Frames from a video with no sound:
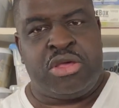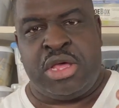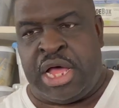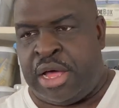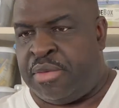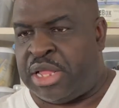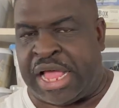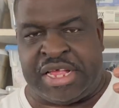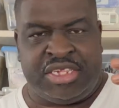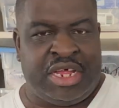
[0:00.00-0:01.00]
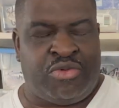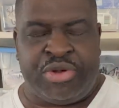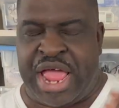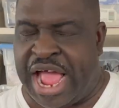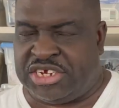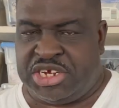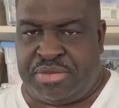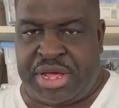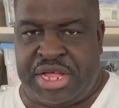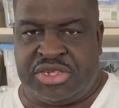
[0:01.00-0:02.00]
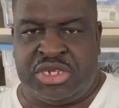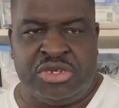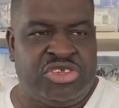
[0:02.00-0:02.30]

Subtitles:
like I said, reaction baits.